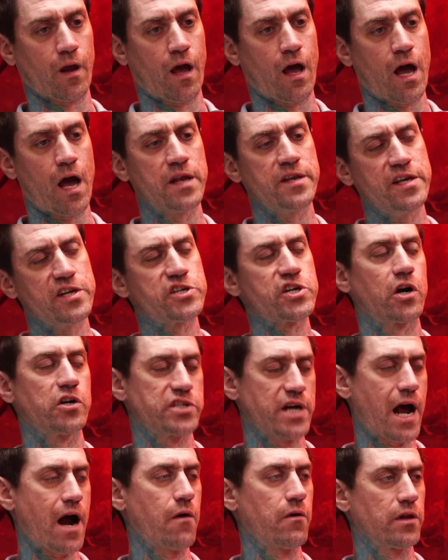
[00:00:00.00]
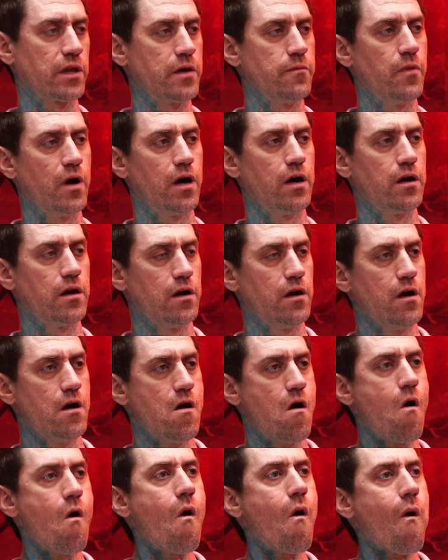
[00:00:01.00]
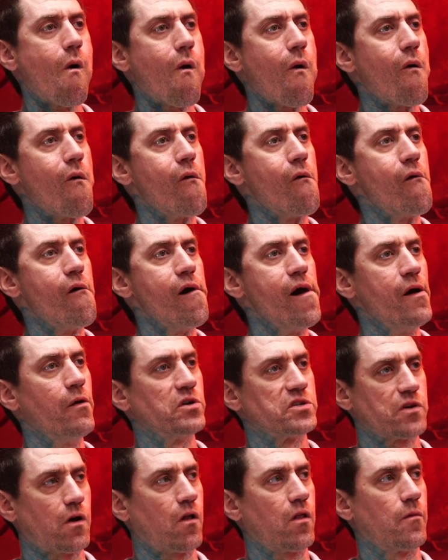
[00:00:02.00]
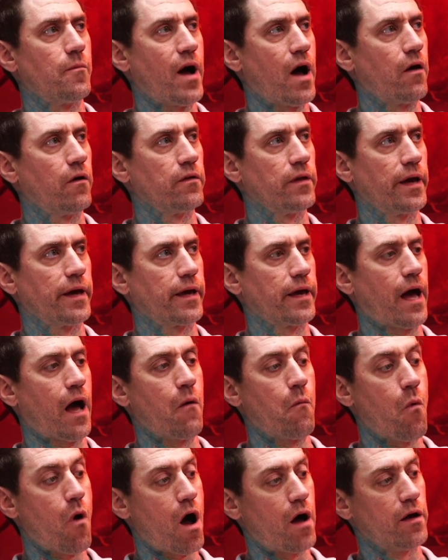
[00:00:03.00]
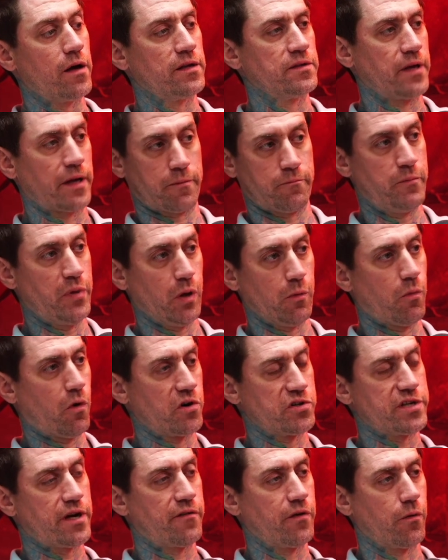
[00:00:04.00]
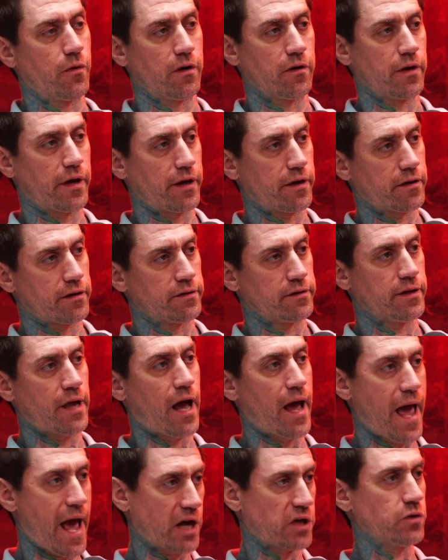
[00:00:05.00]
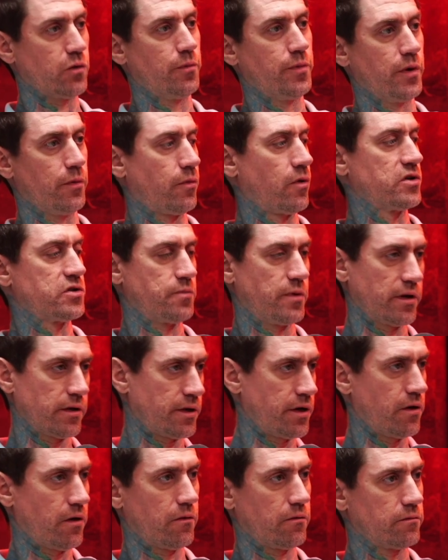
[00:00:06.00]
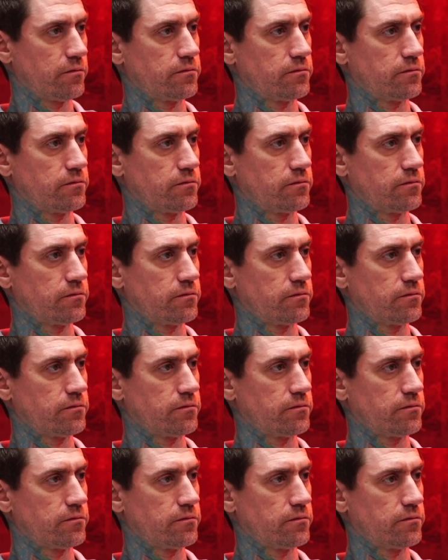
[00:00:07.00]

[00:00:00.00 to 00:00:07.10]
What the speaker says: I did charge hourly, but it was all about like I want like billboards everywhere, like not actual billboards, but you know,